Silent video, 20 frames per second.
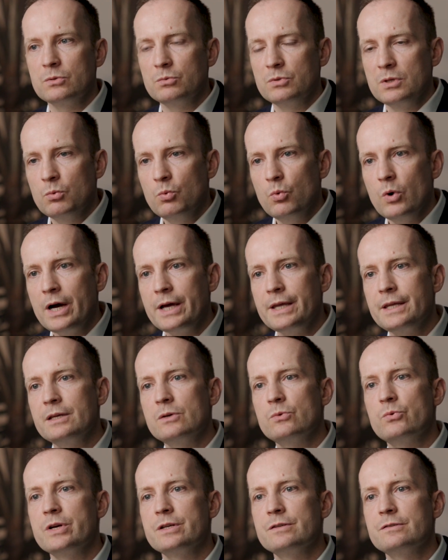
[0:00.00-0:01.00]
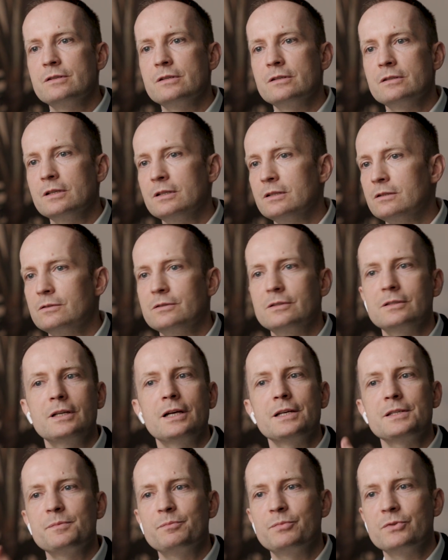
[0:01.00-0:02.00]
so the why question, and
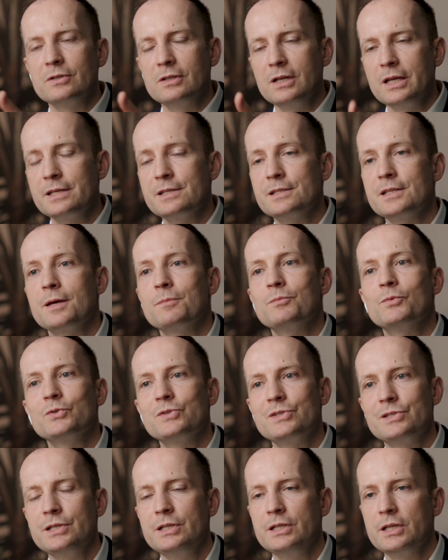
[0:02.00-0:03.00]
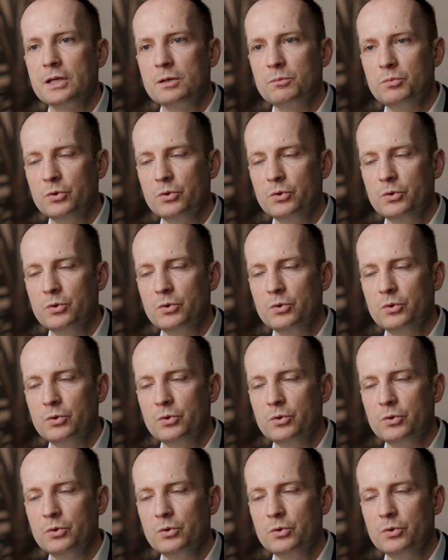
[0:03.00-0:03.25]
as per like Simon Sinek